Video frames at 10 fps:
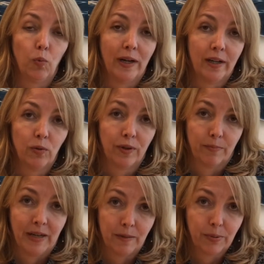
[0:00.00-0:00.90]
well with
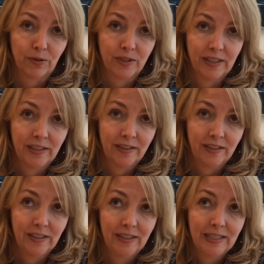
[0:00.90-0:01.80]
my
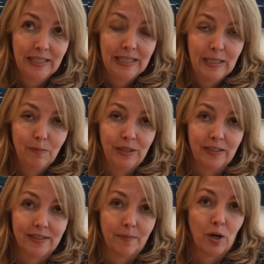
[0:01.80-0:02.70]
personality,
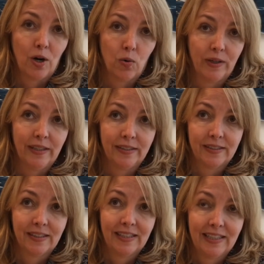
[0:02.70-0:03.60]
because I'm always
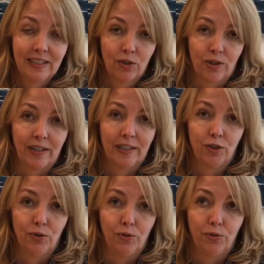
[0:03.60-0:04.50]
trying
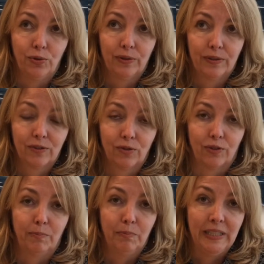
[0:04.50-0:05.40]
to sort
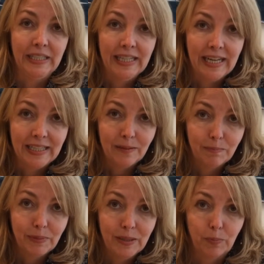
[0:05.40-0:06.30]
of
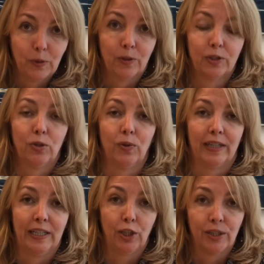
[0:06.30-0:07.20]
mediate people to
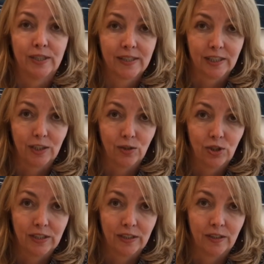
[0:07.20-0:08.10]
a good
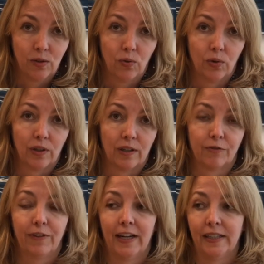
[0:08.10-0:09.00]
solution, or
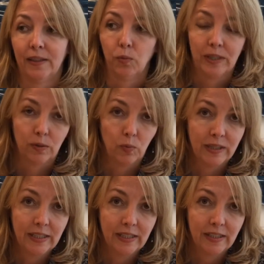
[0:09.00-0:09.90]
find a
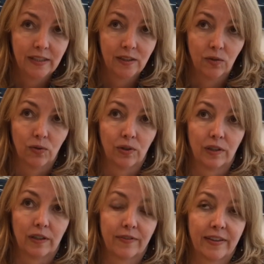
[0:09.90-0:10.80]
win-win,
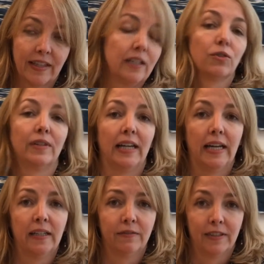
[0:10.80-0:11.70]
or think
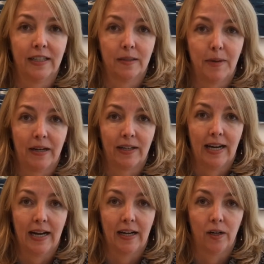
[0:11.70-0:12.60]
creatively about
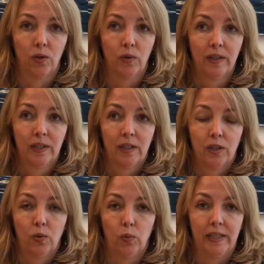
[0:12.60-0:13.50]
how
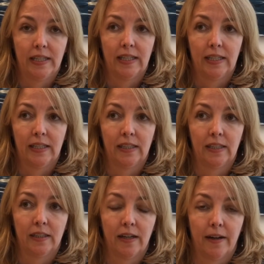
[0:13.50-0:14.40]
we
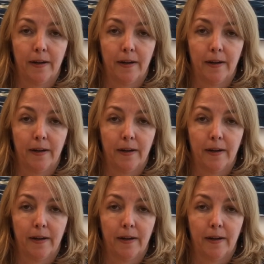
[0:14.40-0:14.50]
can